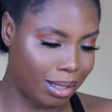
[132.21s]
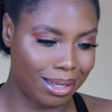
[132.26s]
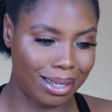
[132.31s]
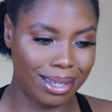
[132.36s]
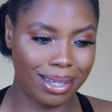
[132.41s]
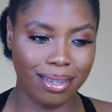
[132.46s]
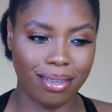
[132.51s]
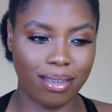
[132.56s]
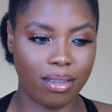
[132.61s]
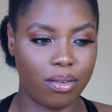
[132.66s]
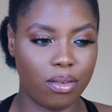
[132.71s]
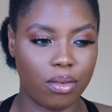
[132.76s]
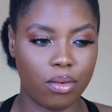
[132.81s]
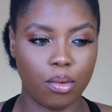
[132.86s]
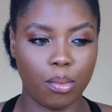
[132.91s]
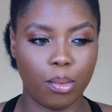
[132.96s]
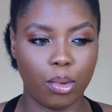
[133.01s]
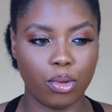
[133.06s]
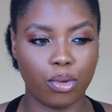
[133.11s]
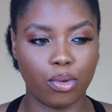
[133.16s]
The heat is
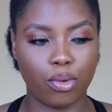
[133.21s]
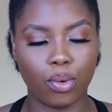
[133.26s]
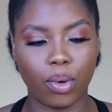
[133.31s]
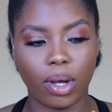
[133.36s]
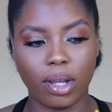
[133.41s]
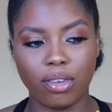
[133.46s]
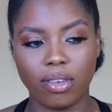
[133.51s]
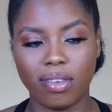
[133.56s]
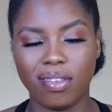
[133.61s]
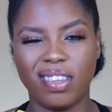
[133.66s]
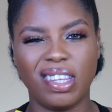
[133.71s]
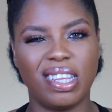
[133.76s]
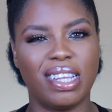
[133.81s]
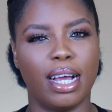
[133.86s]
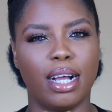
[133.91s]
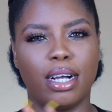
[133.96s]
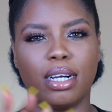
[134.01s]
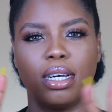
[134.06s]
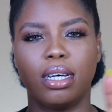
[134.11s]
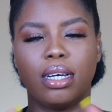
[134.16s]
too much, so I just did
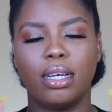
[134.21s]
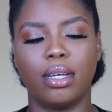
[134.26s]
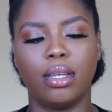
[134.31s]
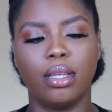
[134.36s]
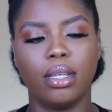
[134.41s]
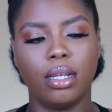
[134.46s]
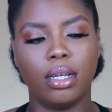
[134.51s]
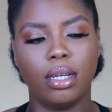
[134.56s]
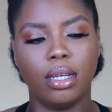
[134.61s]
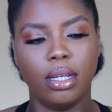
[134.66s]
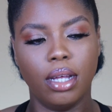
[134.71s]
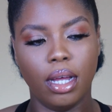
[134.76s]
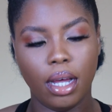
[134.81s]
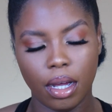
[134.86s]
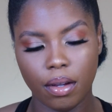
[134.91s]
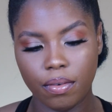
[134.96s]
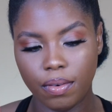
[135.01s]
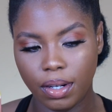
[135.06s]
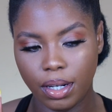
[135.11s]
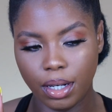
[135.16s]
like a
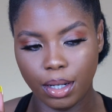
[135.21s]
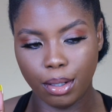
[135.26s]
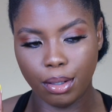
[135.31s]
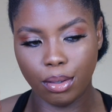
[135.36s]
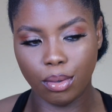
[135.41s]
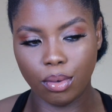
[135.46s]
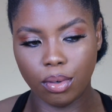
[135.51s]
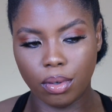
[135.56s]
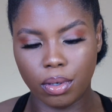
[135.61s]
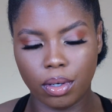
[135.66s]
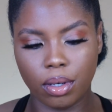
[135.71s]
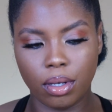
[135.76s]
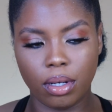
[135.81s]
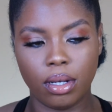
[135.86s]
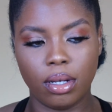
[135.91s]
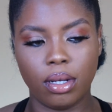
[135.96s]
everyday look.